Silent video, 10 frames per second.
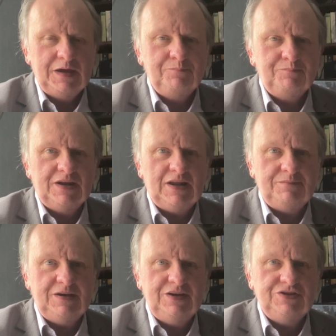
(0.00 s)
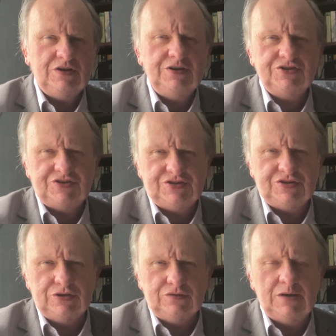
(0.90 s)
But let me show you just
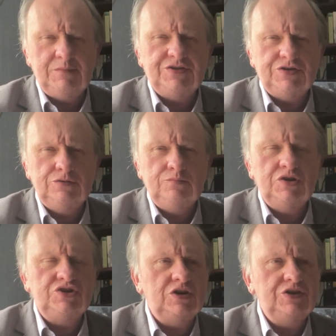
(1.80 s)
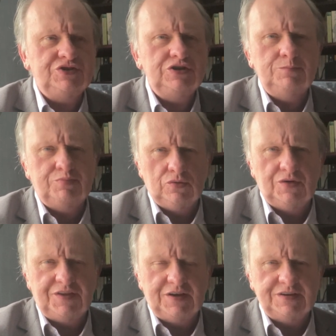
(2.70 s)
2. Let me show you 2
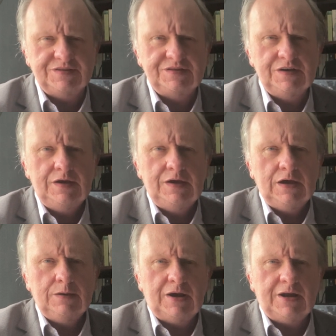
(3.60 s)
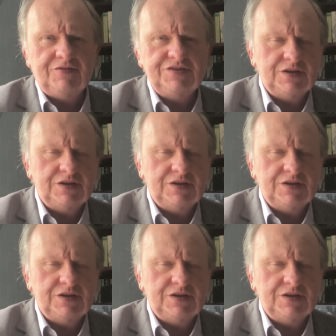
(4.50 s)
broad things about Alfred.